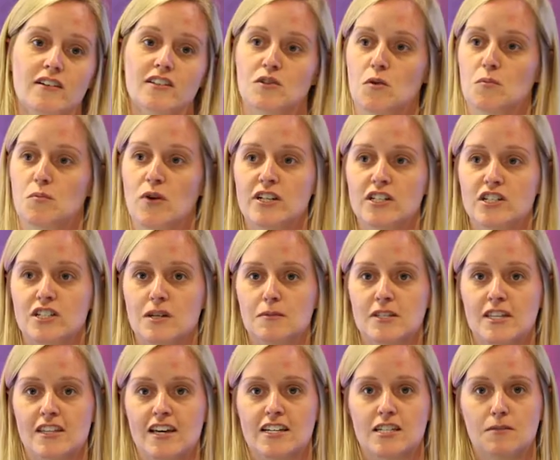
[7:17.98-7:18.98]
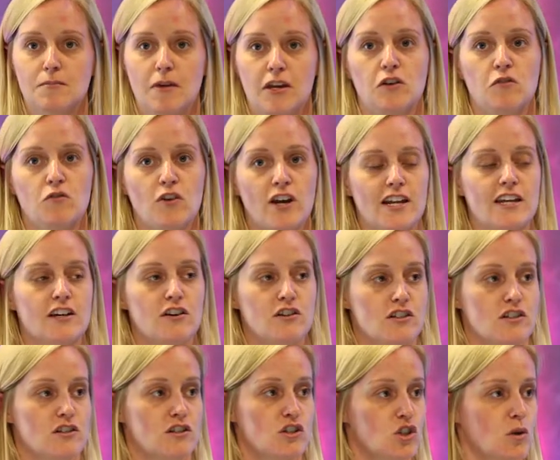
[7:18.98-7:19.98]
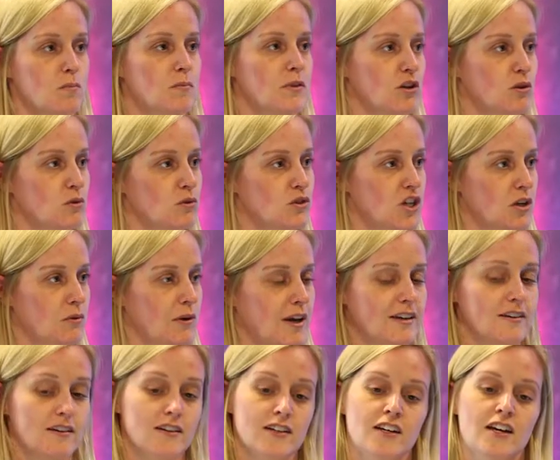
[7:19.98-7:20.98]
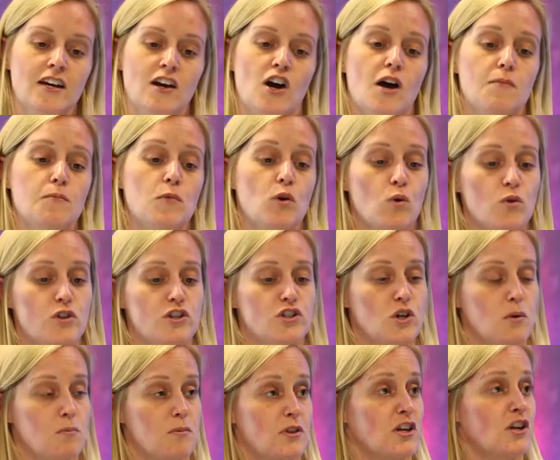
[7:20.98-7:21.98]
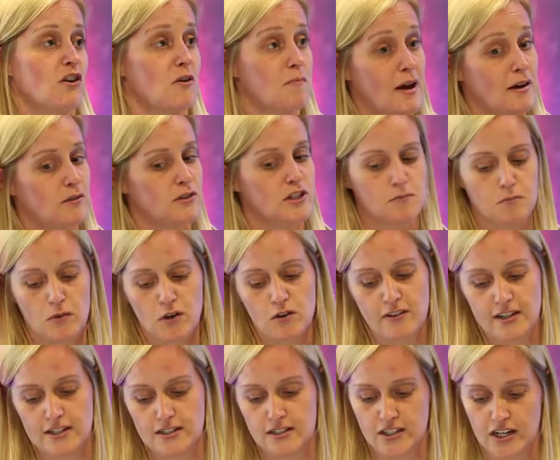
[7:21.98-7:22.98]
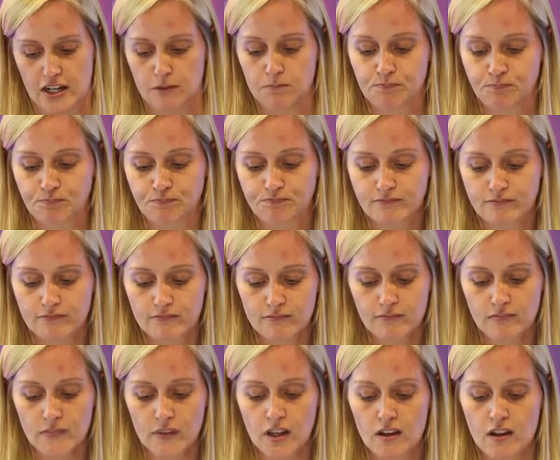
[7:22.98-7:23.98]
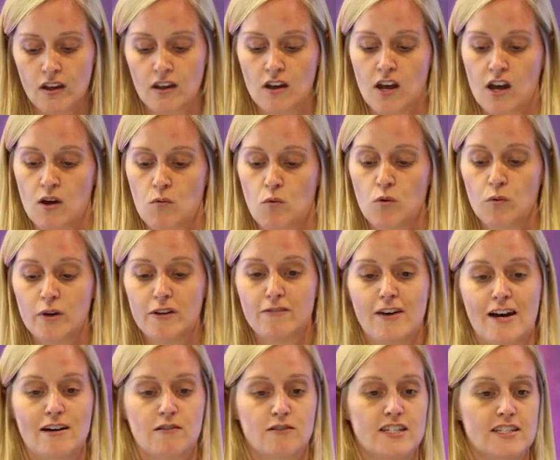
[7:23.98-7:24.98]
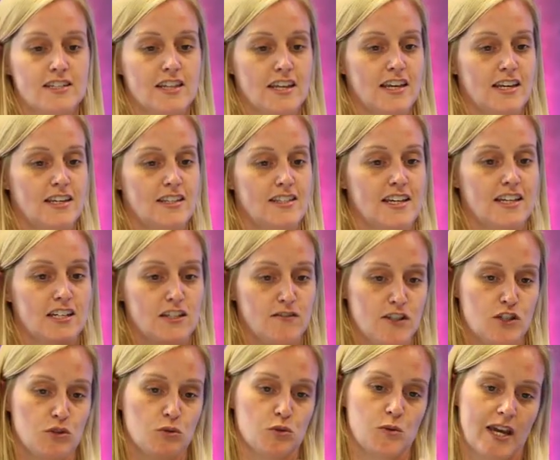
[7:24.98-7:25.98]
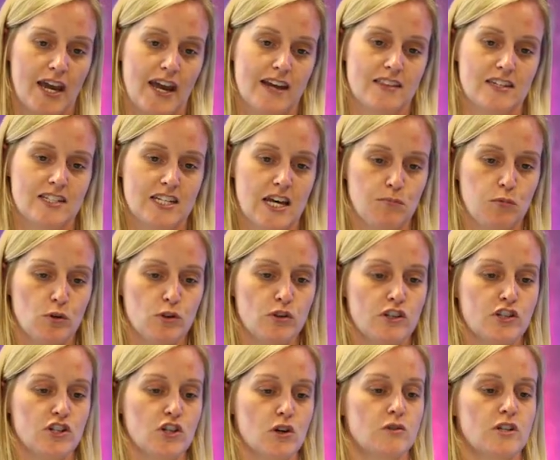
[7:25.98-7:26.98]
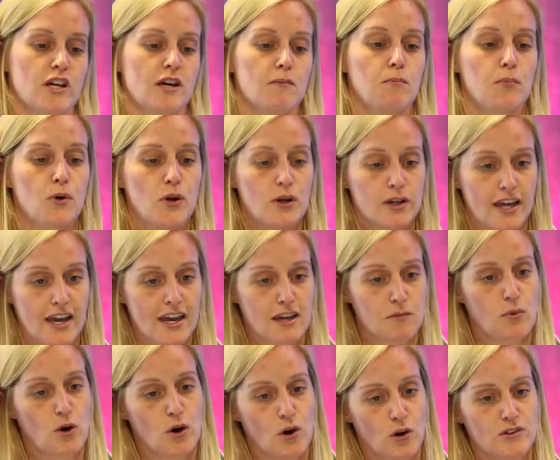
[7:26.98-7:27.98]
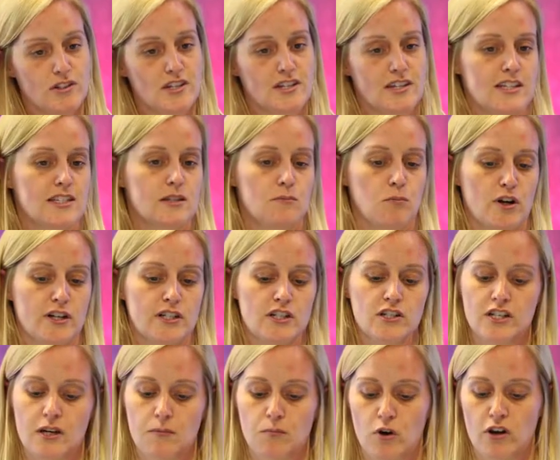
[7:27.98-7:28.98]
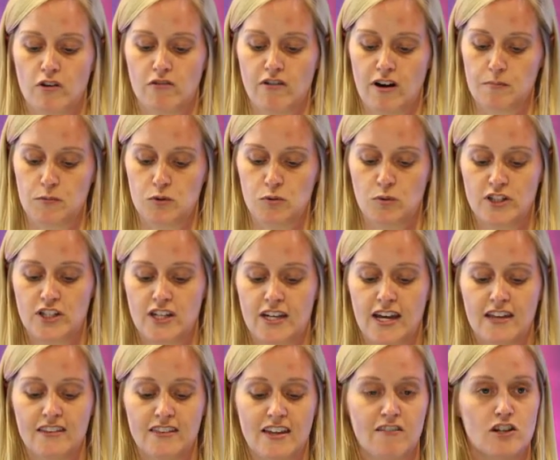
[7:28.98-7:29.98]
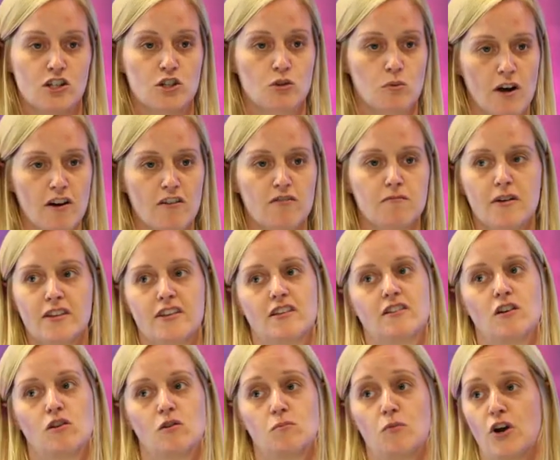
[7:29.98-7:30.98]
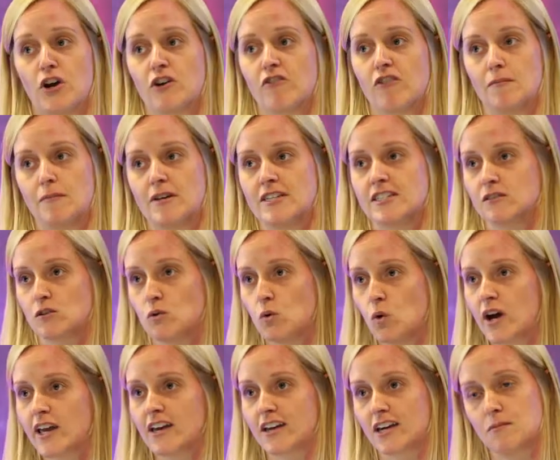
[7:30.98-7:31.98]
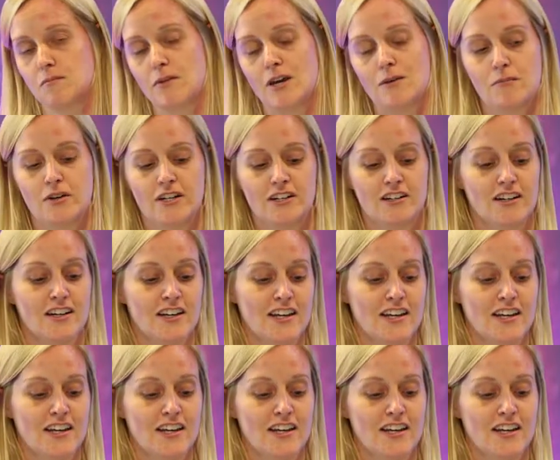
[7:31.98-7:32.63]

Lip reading: So apprenticeships are there to make you really good at the job that you're doing or the job that you're about to move into. What we found is these individuals were getting the tap on the shoulder, getting put onto these apprenticeship programmes, which again, they're a 12-month long programme. It's quite a commitment.